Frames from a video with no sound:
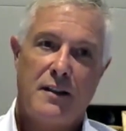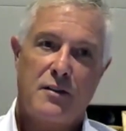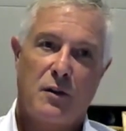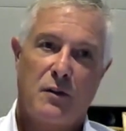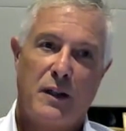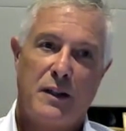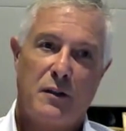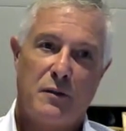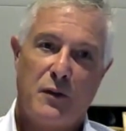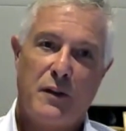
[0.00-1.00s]
And so what
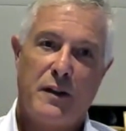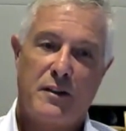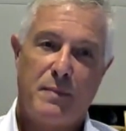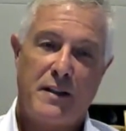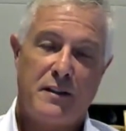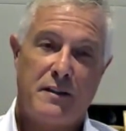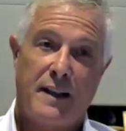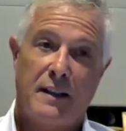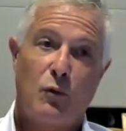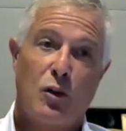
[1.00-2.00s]
they're doing is basically
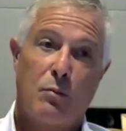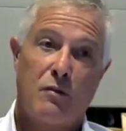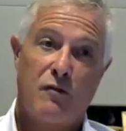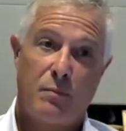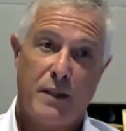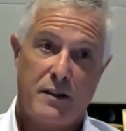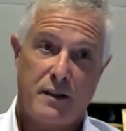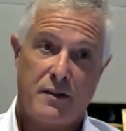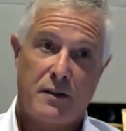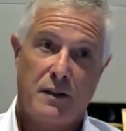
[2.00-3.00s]
saying, we're open for
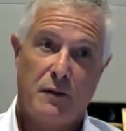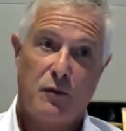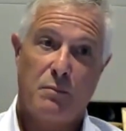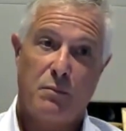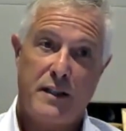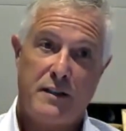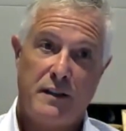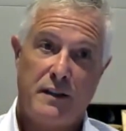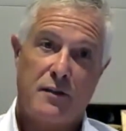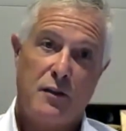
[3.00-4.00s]
business. We're
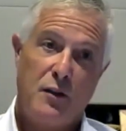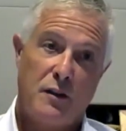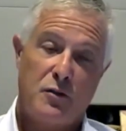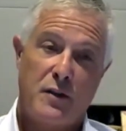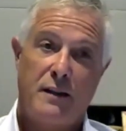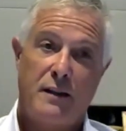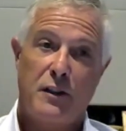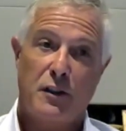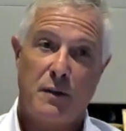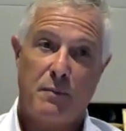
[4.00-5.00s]
embracing this, so you can trade through
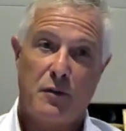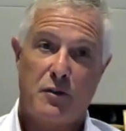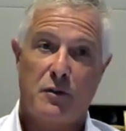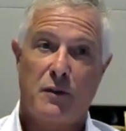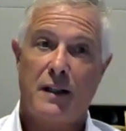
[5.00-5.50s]
your cryptos through